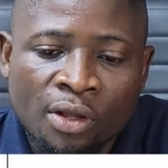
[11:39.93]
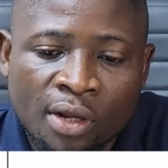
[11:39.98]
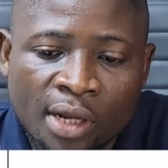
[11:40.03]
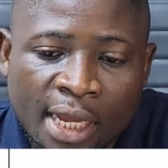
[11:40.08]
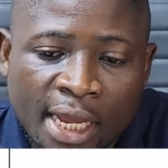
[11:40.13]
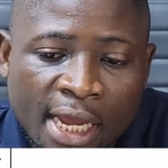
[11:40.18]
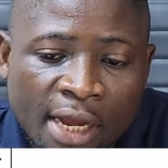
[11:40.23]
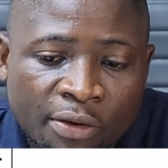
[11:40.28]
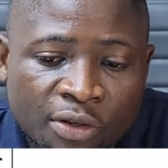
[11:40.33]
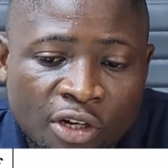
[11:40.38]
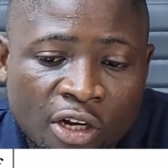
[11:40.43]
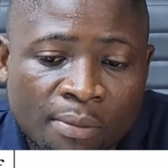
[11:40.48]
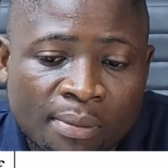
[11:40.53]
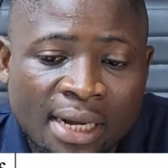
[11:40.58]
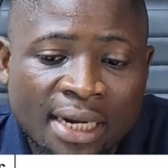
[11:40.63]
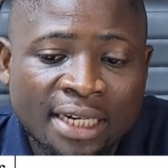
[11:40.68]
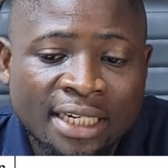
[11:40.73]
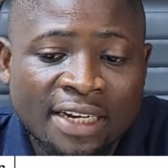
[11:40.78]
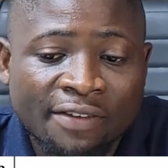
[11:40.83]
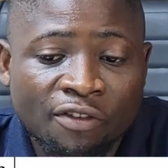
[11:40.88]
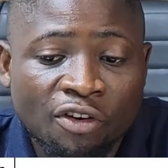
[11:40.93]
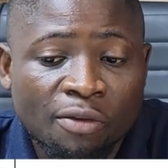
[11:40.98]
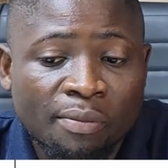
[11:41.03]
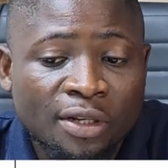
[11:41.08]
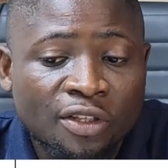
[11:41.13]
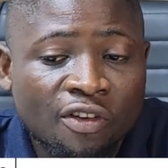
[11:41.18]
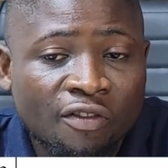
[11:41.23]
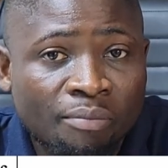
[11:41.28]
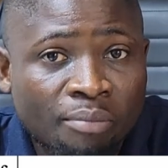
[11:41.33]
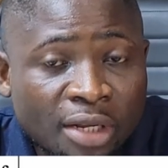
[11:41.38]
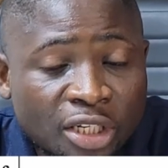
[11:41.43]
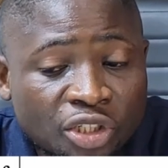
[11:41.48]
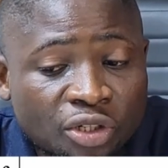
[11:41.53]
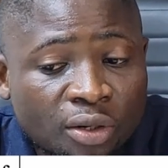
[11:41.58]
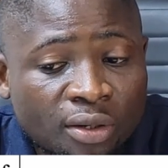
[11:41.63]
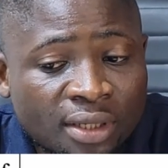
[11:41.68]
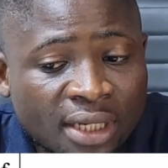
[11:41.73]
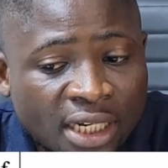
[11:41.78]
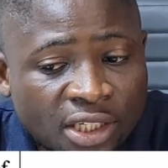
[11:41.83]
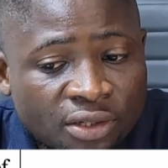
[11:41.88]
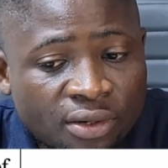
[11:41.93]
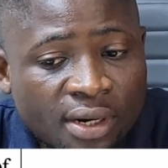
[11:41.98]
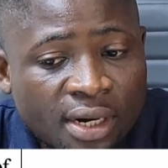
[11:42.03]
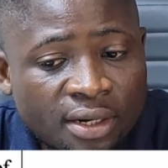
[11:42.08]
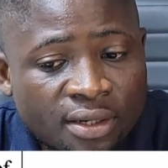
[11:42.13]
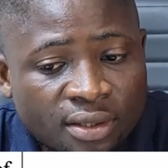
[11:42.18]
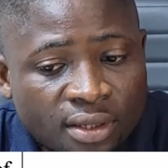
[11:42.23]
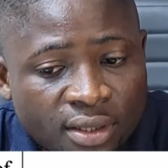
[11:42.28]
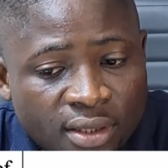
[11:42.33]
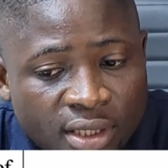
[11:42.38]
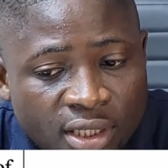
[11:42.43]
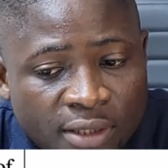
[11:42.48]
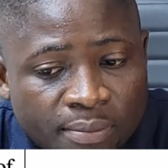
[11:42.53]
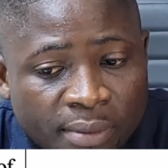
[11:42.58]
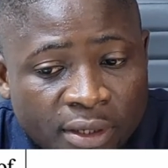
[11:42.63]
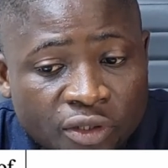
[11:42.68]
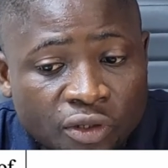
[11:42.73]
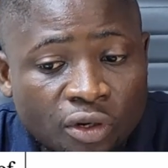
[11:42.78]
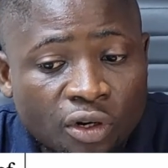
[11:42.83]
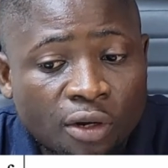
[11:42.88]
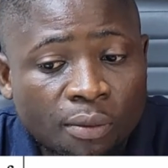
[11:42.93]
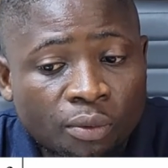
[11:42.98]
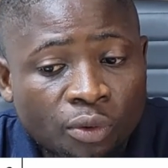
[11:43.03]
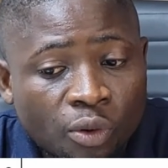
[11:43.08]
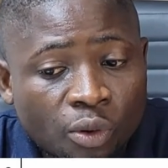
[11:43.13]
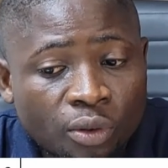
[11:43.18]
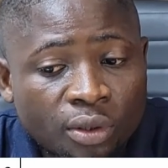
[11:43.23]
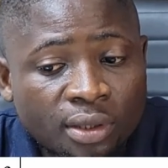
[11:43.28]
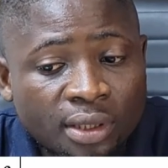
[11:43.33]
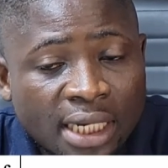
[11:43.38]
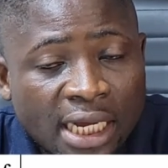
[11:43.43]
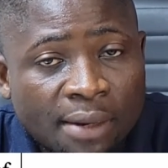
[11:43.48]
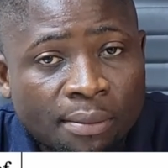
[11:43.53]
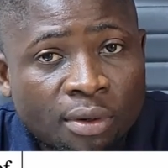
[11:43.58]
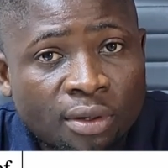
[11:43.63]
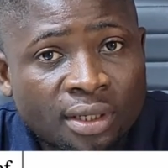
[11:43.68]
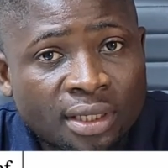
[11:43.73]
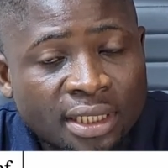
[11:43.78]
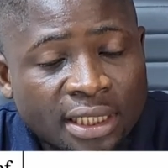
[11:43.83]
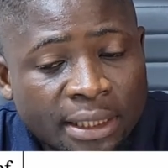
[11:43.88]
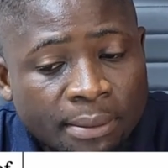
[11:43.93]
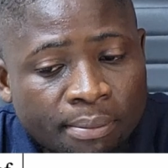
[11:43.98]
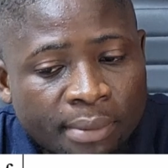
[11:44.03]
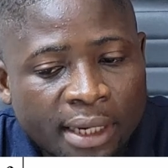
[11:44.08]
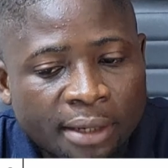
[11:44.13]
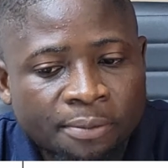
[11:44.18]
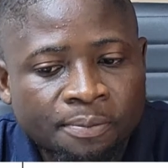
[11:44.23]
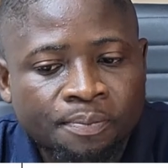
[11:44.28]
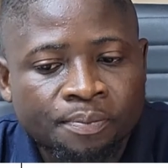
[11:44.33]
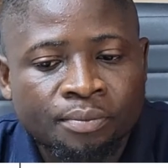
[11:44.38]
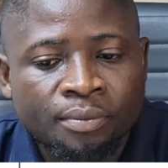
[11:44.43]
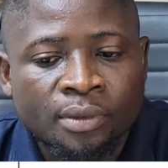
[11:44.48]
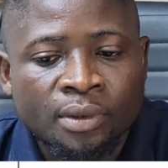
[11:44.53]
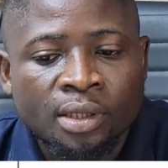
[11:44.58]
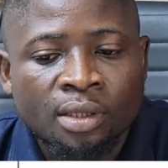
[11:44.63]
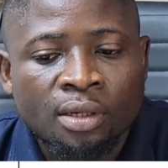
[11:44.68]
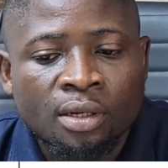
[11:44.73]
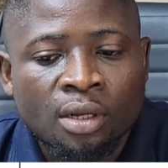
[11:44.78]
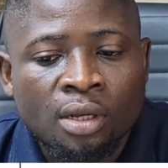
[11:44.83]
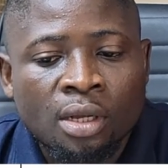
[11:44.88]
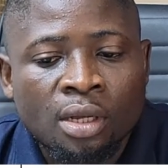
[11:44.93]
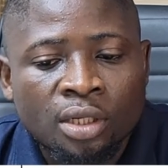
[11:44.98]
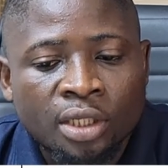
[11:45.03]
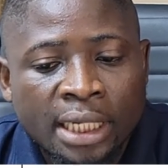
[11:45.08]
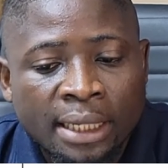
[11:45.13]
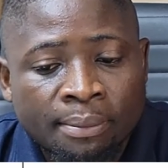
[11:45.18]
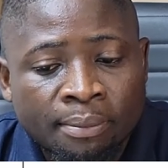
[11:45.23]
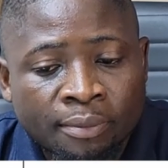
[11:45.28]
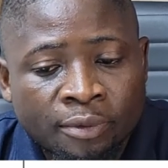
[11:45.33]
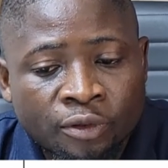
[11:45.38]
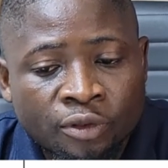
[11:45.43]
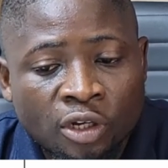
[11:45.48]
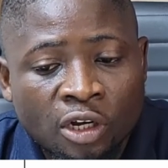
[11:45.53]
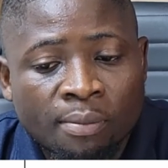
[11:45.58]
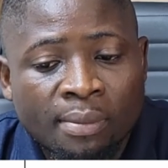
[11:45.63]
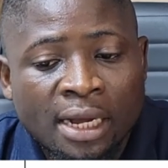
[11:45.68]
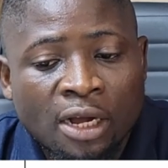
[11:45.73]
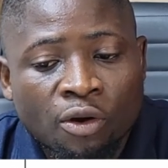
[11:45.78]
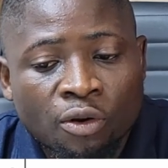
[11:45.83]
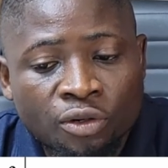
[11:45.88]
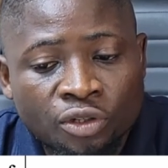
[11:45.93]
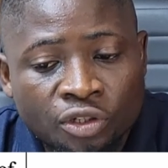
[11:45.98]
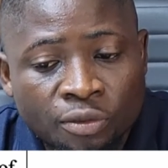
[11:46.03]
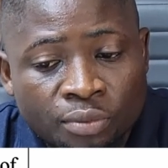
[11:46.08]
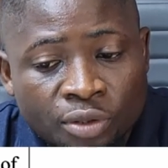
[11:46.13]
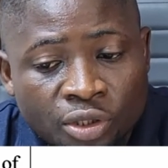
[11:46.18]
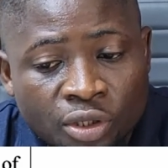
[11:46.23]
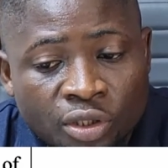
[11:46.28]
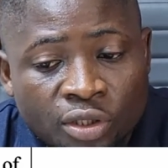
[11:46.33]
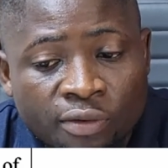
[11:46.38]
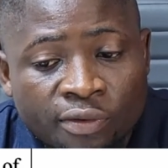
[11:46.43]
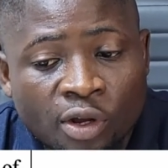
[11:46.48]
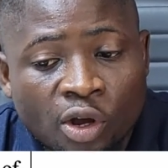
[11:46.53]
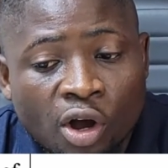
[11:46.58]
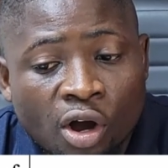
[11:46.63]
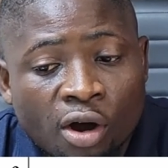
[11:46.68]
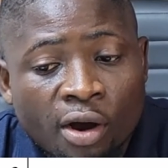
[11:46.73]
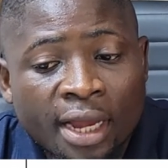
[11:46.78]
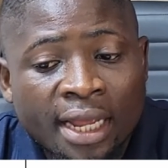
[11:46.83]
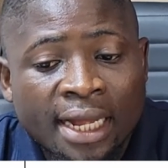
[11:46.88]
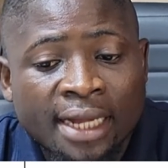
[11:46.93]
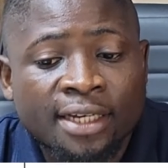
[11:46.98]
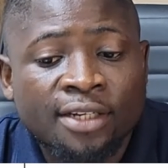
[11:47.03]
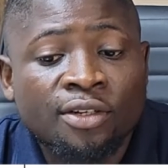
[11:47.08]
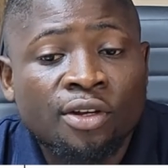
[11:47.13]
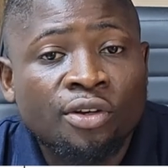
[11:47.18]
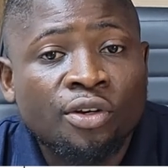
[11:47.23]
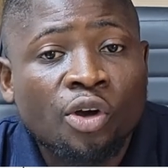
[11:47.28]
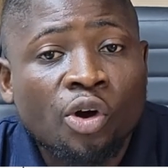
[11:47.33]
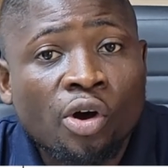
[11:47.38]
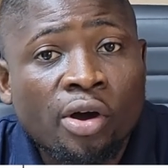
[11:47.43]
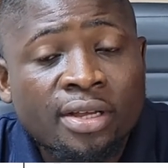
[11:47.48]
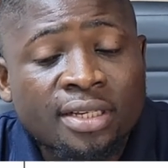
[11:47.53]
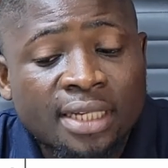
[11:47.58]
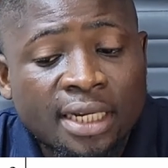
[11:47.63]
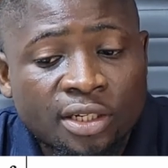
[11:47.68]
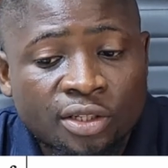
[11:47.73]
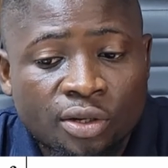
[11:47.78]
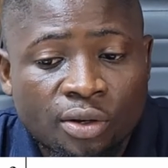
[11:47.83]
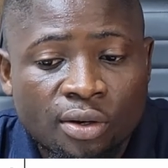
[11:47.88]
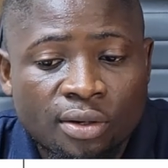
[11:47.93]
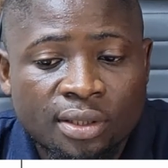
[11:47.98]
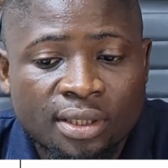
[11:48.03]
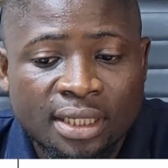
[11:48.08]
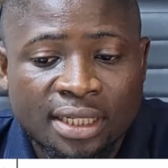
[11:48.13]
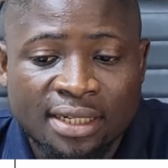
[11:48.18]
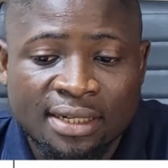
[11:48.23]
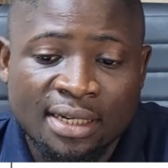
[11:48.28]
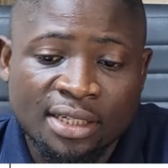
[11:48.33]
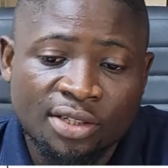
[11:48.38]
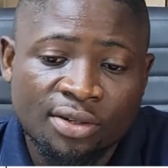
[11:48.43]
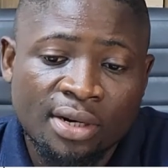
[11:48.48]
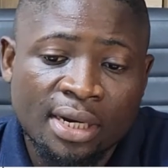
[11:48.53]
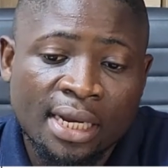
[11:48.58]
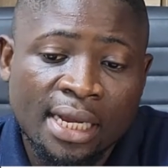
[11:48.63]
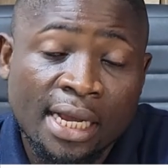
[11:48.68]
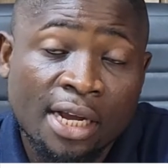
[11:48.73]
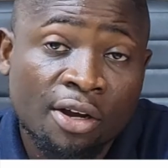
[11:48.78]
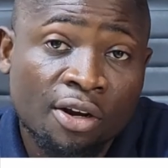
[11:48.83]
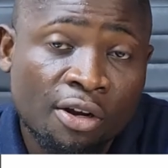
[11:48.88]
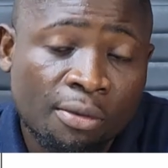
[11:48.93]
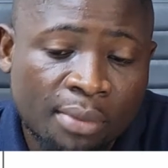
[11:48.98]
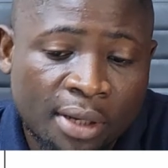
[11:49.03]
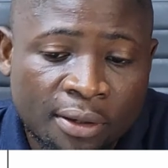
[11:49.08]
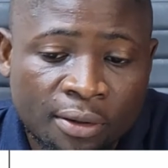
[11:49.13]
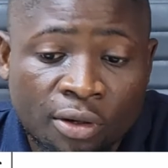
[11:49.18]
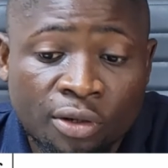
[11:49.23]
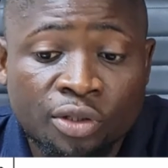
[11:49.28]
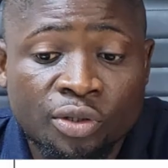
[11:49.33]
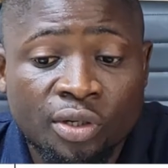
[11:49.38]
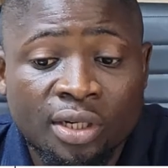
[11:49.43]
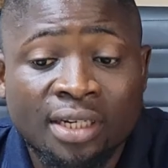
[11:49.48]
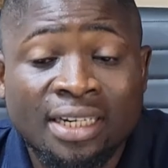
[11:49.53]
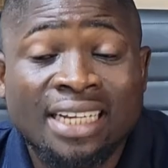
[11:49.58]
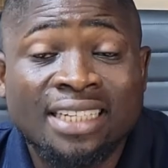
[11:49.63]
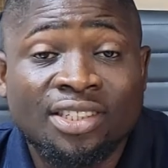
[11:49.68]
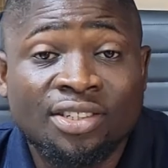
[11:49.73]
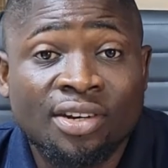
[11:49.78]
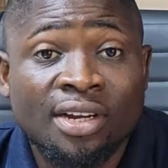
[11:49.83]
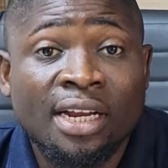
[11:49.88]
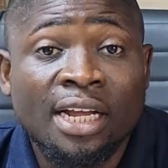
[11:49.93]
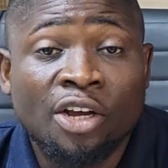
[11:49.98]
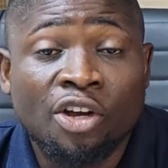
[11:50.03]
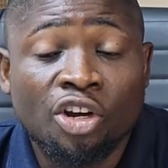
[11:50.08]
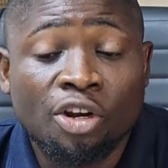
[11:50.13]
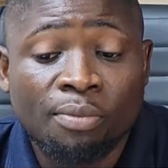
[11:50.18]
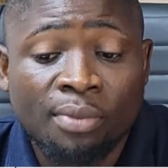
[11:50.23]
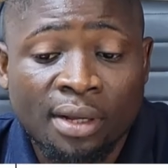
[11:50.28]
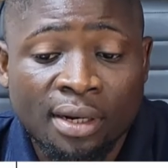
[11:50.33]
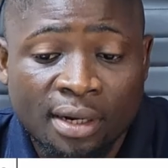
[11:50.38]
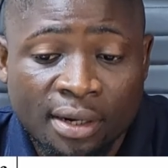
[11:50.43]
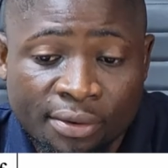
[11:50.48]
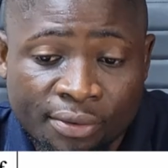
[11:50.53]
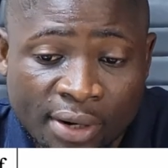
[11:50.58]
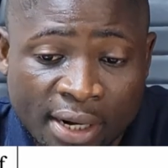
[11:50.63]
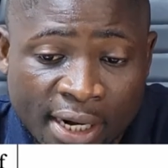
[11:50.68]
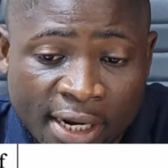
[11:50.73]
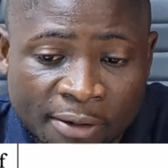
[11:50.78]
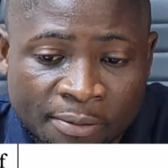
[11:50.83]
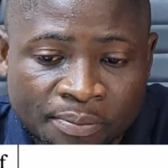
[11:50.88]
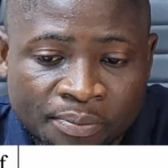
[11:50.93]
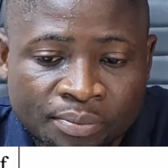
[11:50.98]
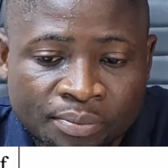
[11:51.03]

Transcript: A, we talk about the development of major natural resources, petroleum, gold, diamond, timber. Then talk about contributions of the oil and the non-oil sectors in the Nigerian economy or to the Nigerian economy rather.